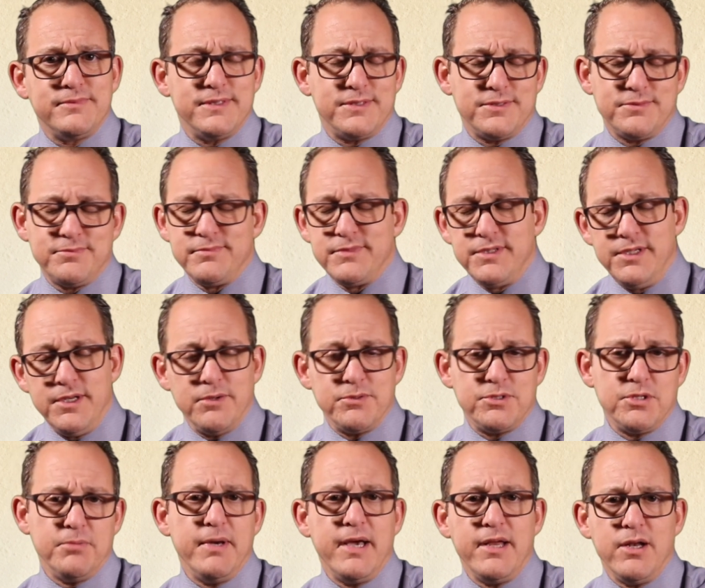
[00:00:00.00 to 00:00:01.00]
It's, you know,
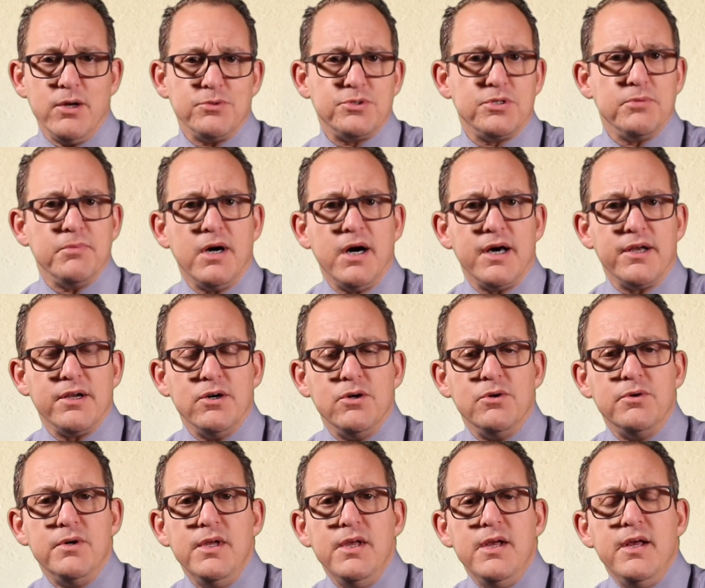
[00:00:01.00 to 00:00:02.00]
tomato,
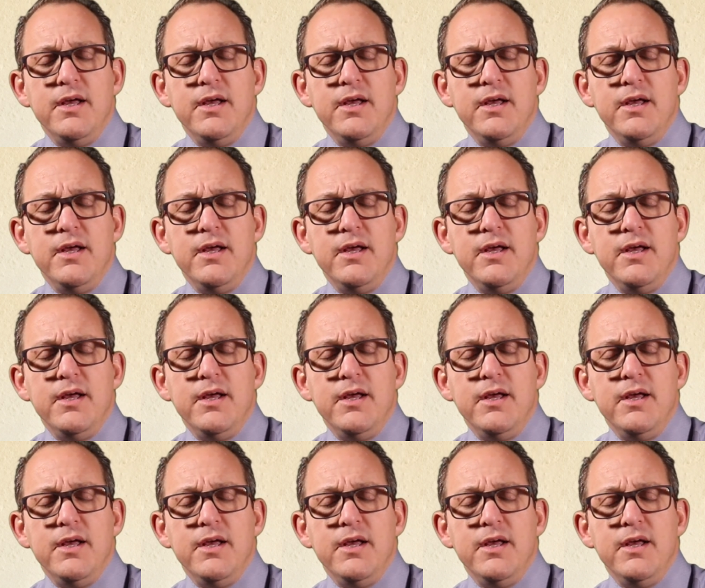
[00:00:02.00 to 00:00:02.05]
tomato.